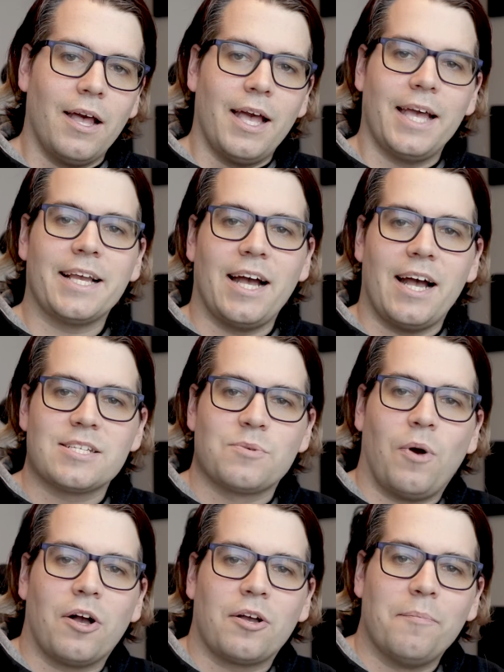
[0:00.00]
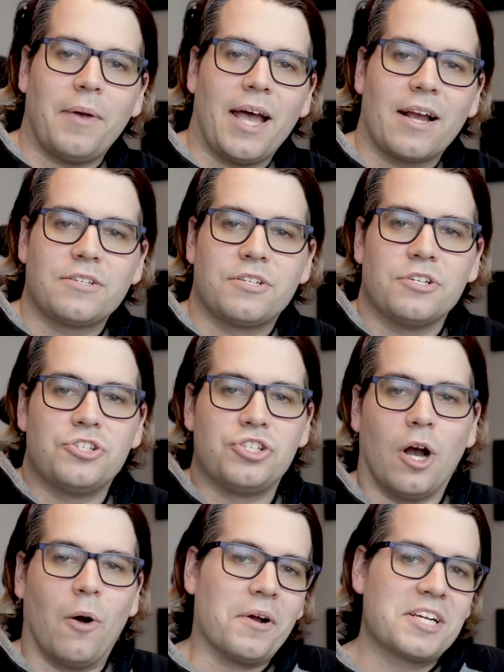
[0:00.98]
Hey guys, welcome back to
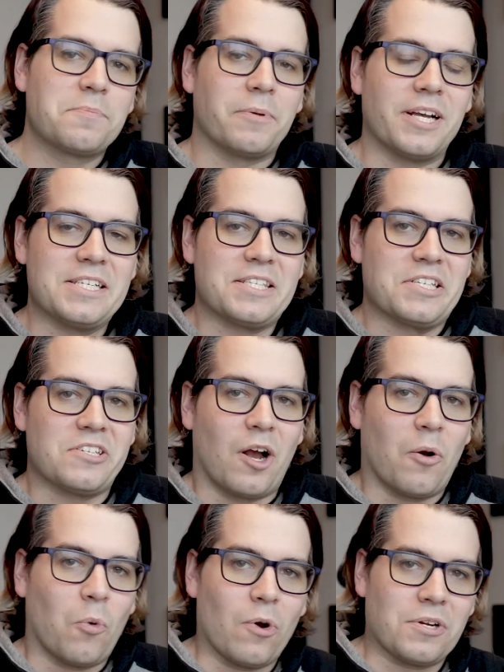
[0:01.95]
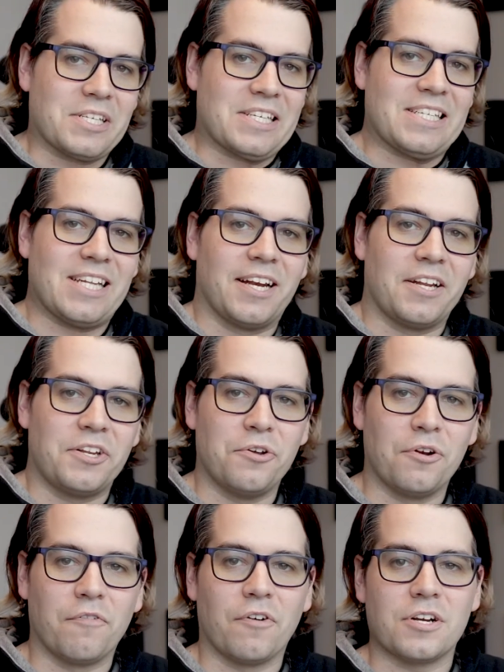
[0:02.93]
Joe Explains the Star Wars Extended
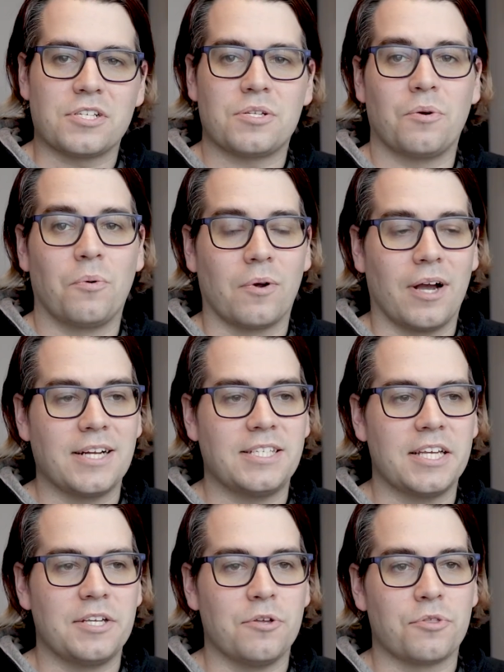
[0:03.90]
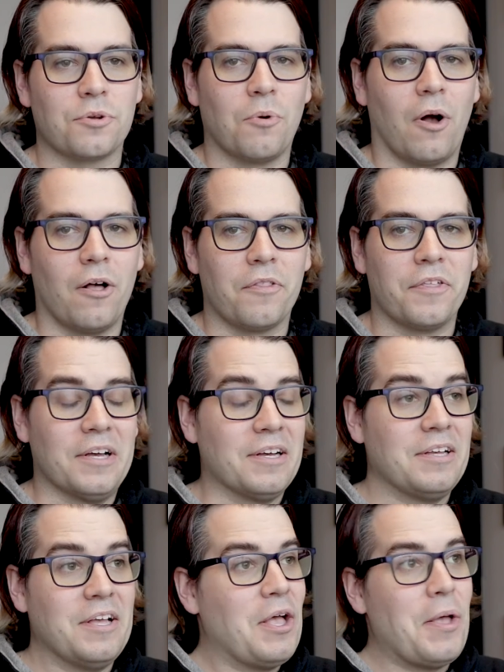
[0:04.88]
Universe, where I take you through all
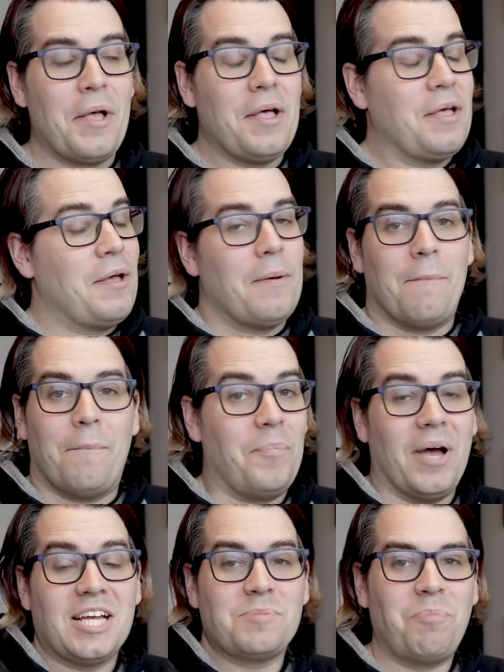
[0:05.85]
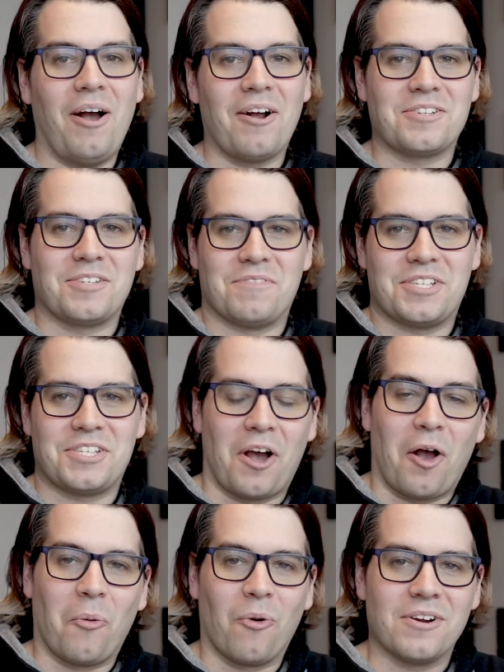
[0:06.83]
the best parts of the
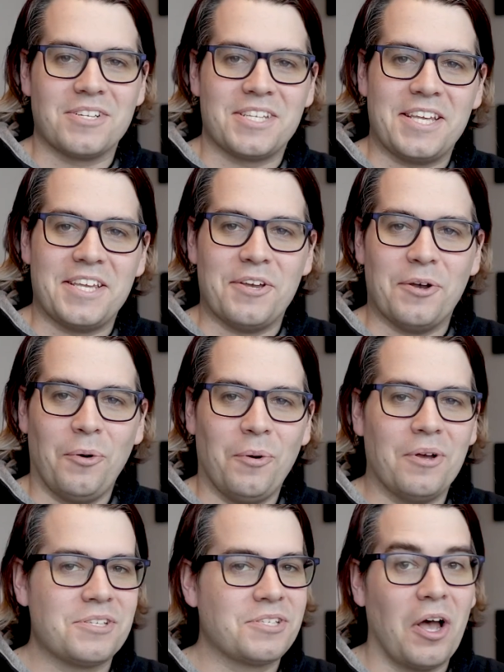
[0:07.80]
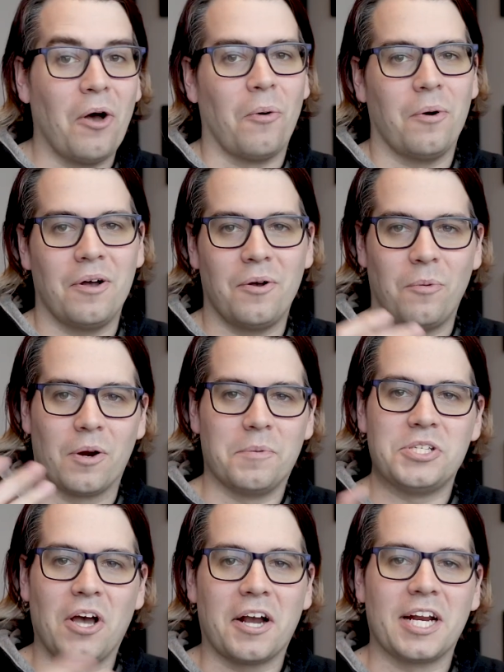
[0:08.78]
Star Wars EU. So, what are
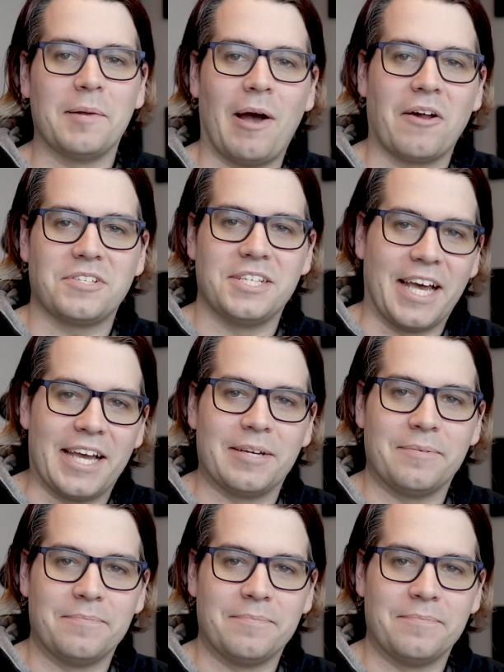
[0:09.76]
we talking about today?